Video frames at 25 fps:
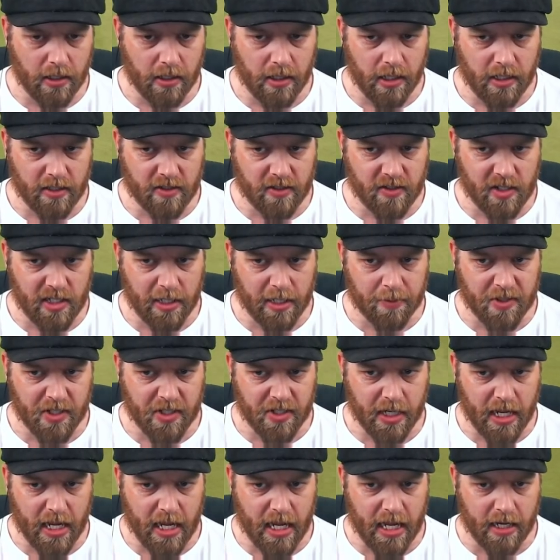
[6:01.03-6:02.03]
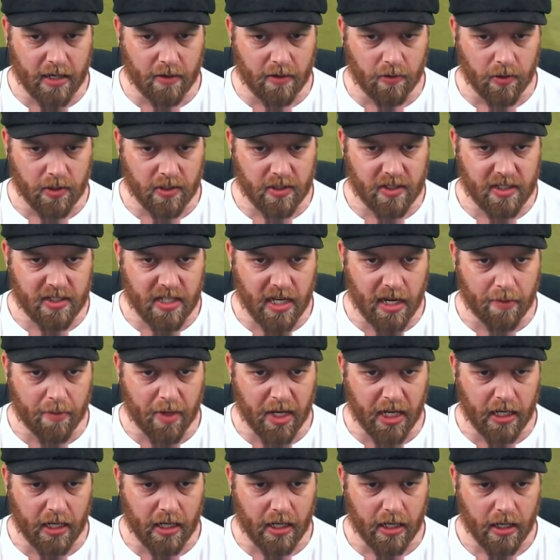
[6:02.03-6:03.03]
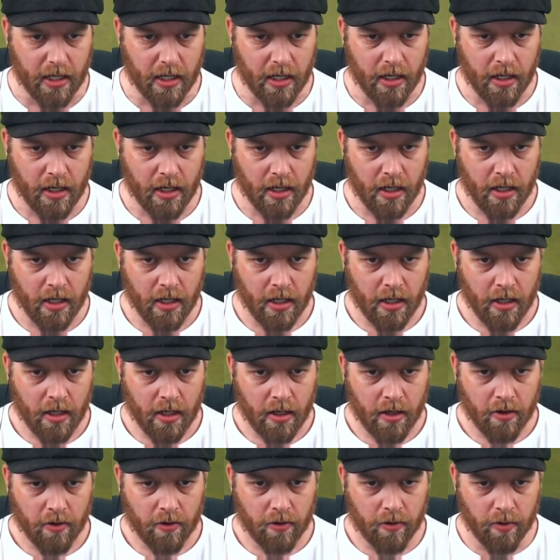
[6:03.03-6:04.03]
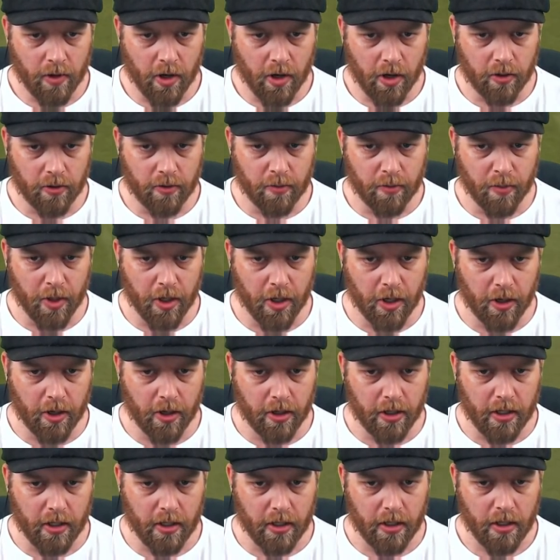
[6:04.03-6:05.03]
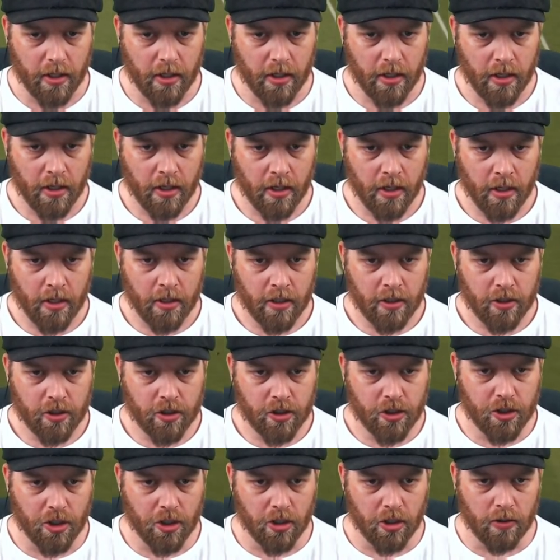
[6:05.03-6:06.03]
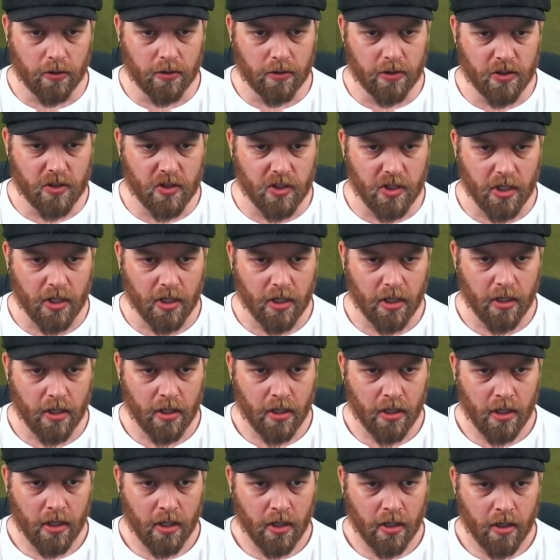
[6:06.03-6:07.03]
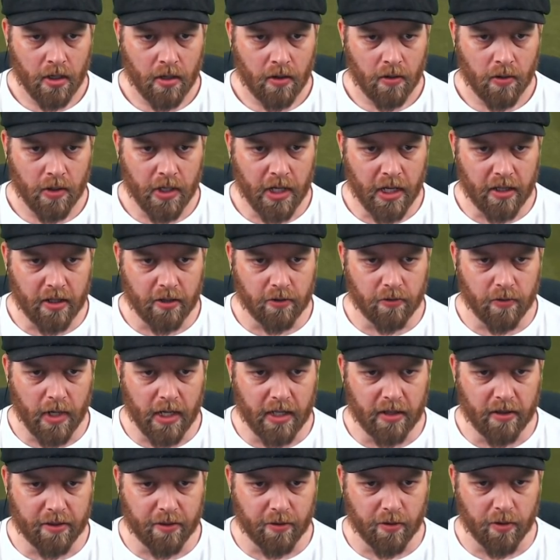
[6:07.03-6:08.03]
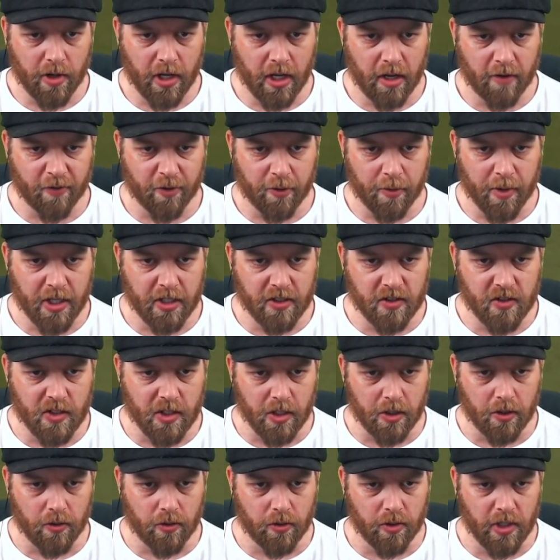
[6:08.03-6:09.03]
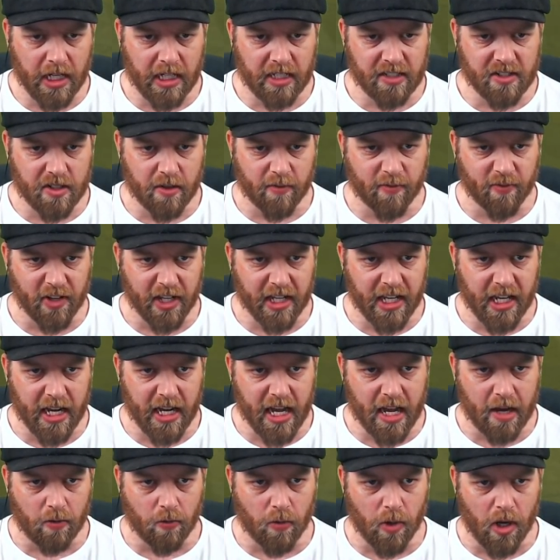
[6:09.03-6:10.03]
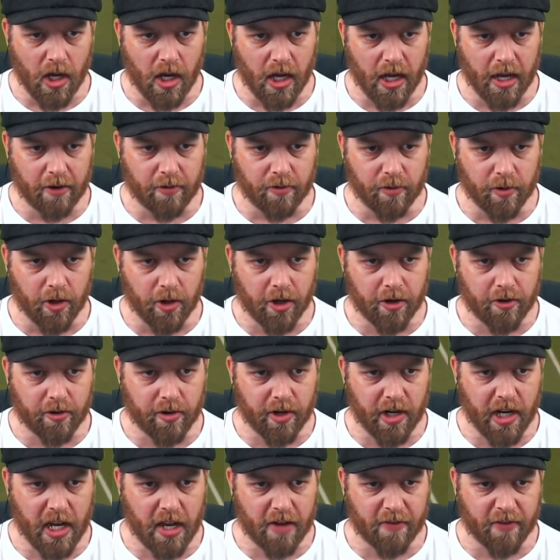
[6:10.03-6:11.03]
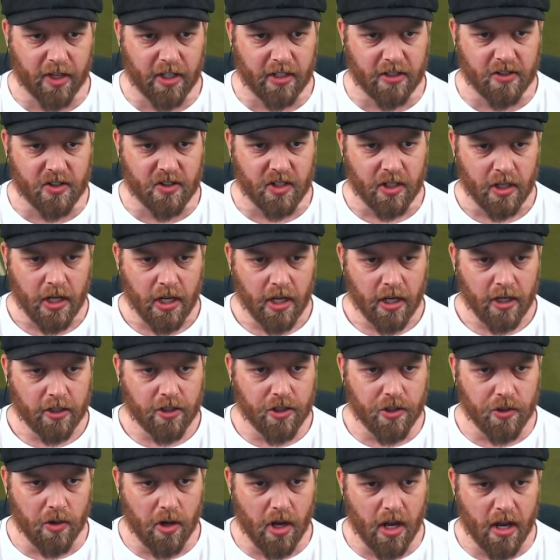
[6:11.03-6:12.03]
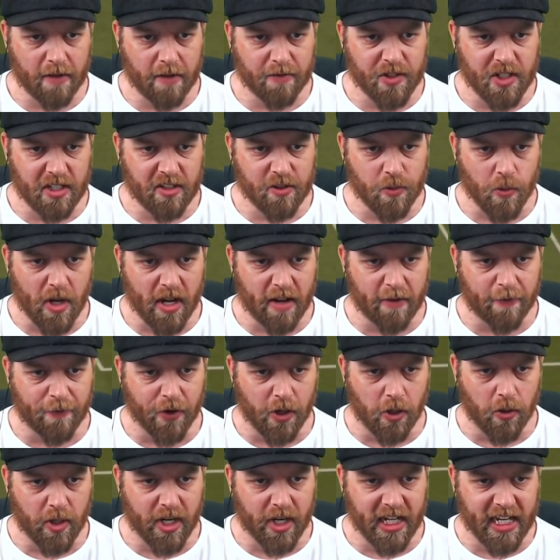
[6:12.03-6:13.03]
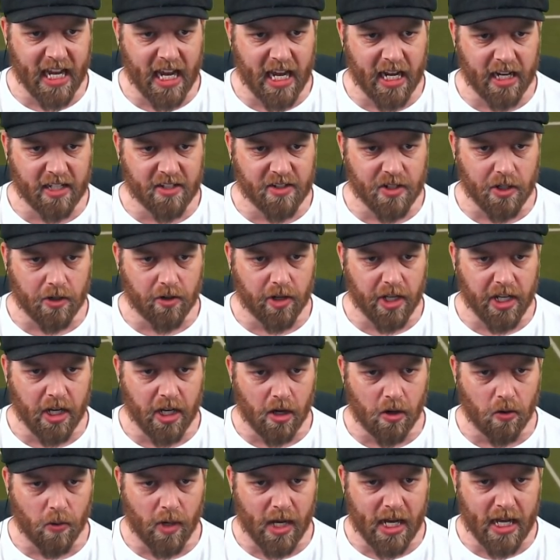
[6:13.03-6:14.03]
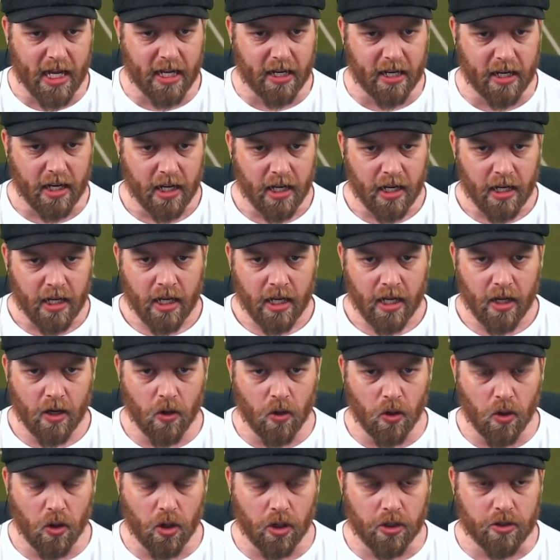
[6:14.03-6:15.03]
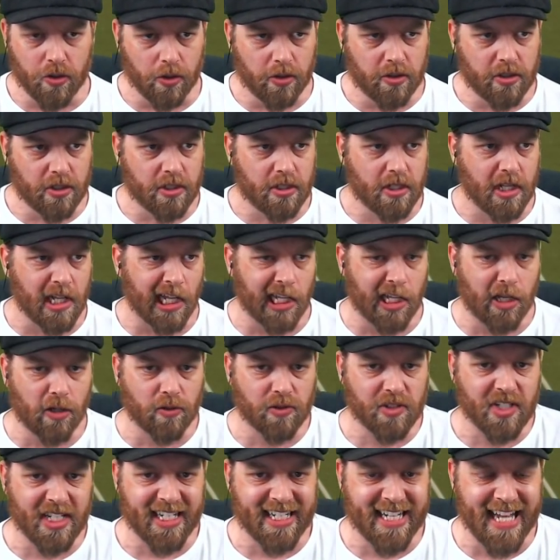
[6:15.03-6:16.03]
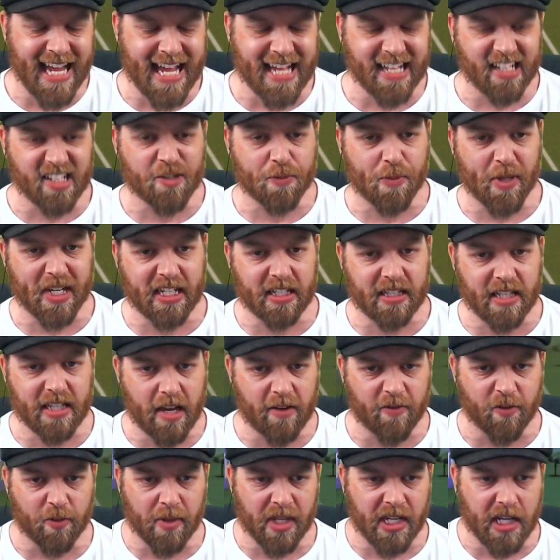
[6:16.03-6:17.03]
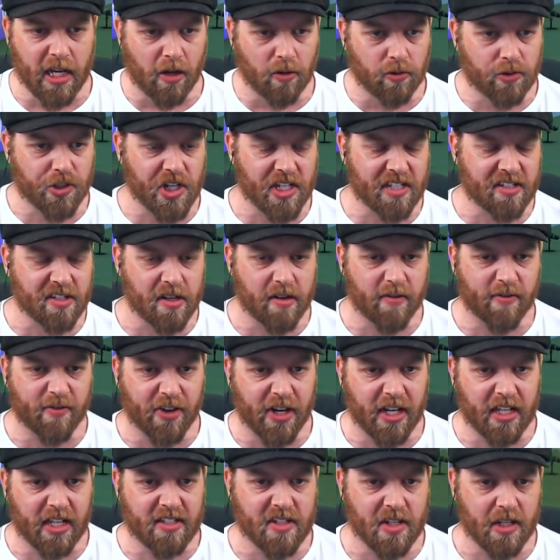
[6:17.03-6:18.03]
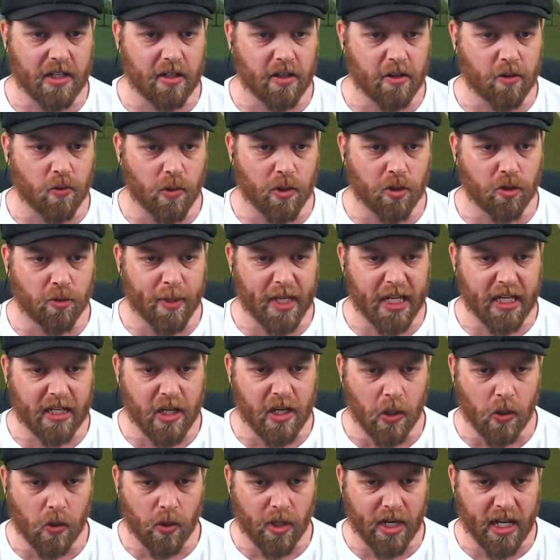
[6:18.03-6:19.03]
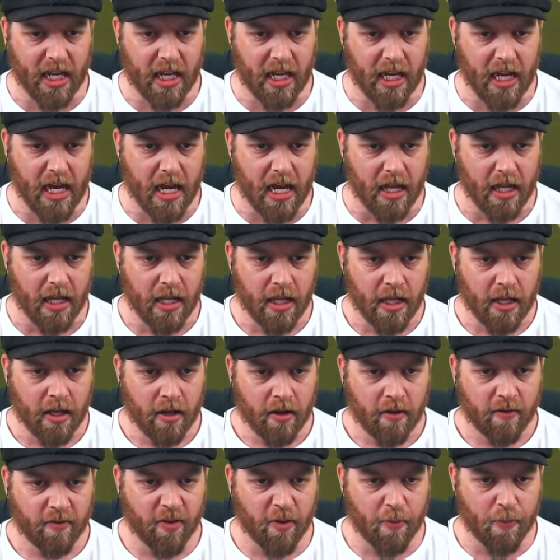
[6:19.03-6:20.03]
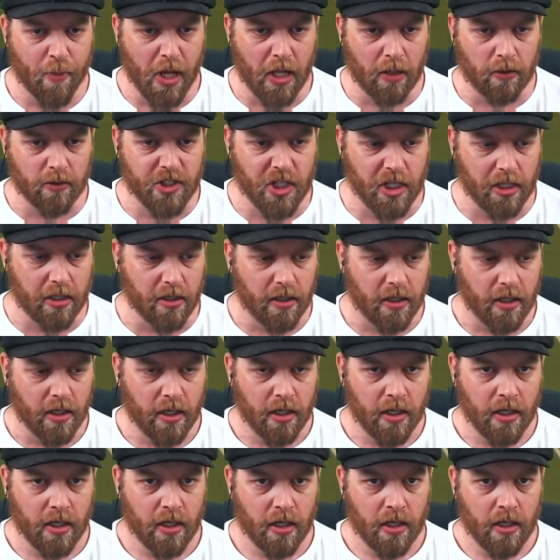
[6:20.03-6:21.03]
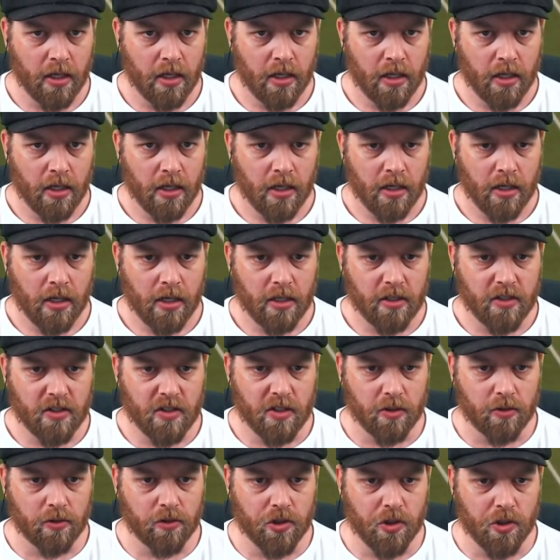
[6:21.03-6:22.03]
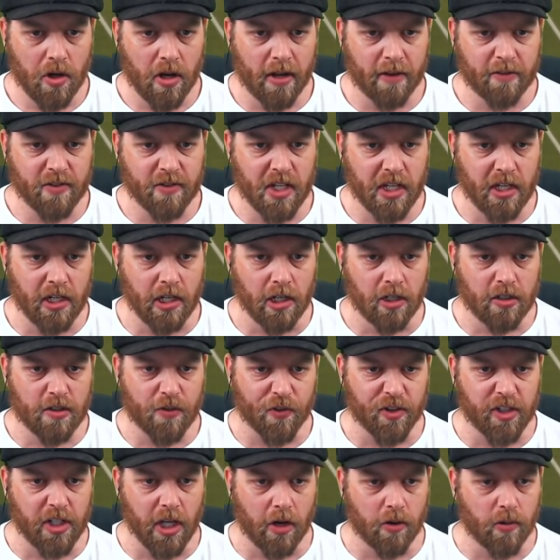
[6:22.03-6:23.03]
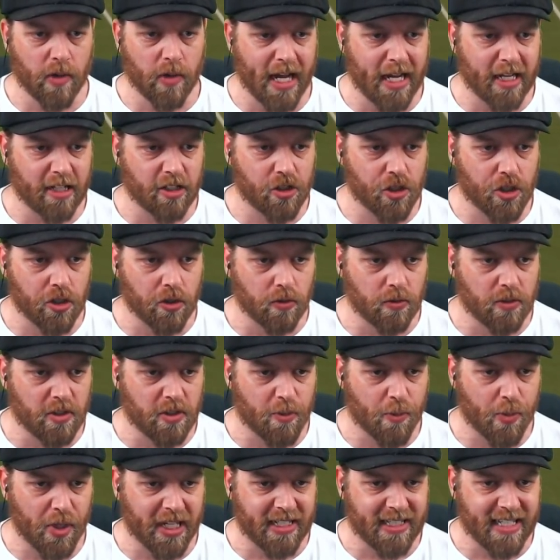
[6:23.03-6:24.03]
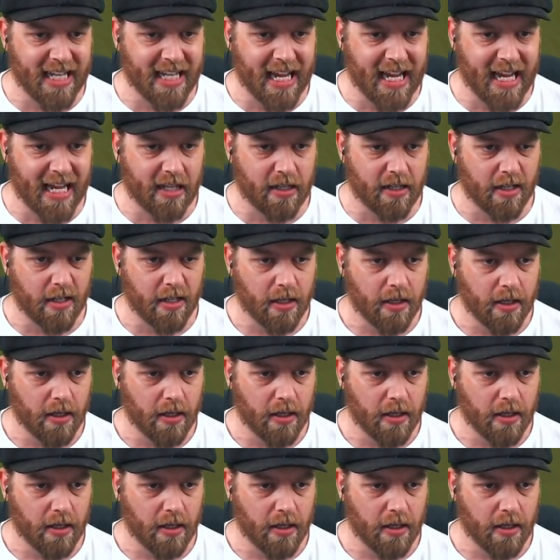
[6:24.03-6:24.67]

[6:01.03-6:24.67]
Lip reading: And then slips it out. Wants Demi. Rotenberg. Schultz. Get the run through here from Kassoon. Needs to flick it out wide. Rodri Evans drives his way forward again. He's already got one. Oh, good closing down speed there from the Colchester defence, and it will be a corner here for Bolton. Kassoon drives in, looks for Johan Schultz, picked out.